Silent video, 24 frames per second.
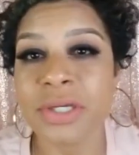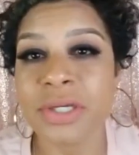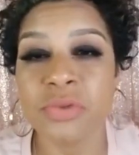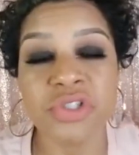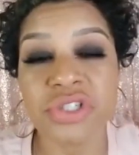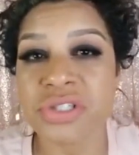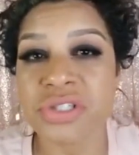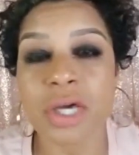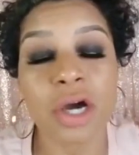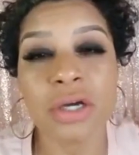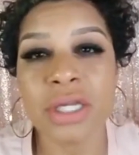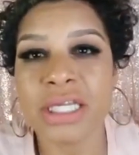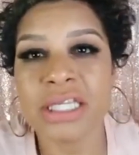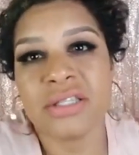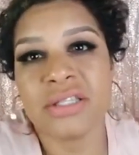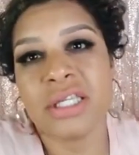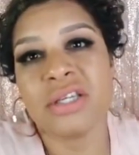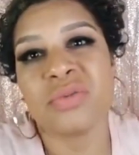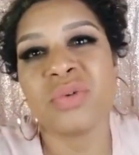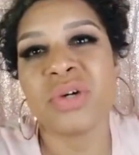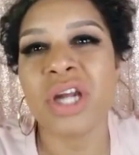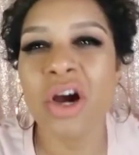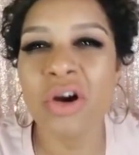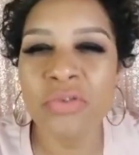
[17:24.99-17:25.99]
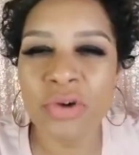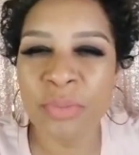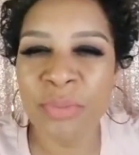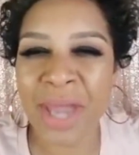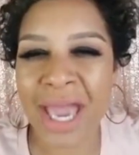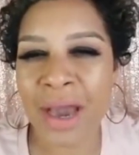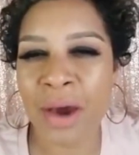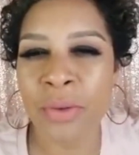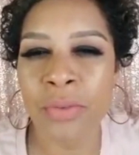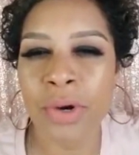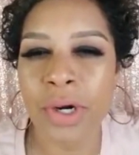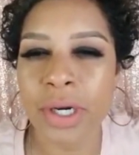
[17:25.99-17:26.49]
It would just it would
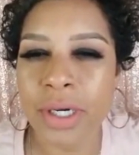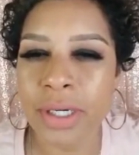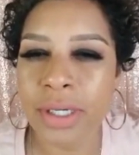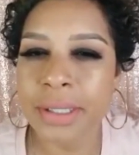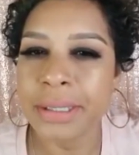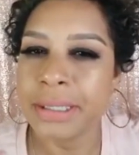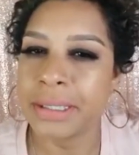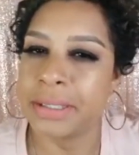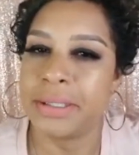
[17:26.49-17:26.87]
overpower